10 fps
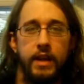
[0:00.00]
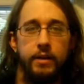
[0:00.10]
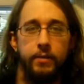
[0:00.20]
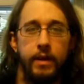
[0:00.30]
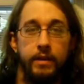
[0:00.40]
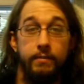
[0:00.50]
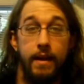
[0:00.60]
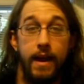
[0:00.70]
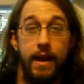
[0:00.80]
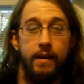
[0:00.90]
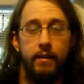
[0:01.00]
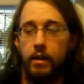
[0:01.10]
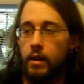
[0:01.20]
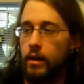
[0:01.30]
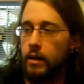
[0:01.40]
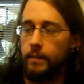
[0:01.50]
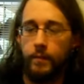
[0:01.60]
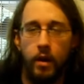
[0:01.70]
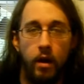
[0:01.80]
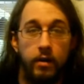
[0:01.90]
out of the way,
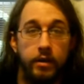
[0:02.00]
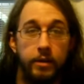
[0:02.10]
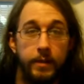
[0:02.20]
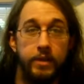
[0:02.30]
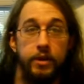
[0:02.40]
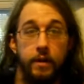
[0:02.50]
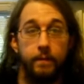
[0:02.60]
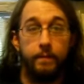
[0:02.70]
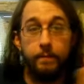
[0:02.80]
on to the picture.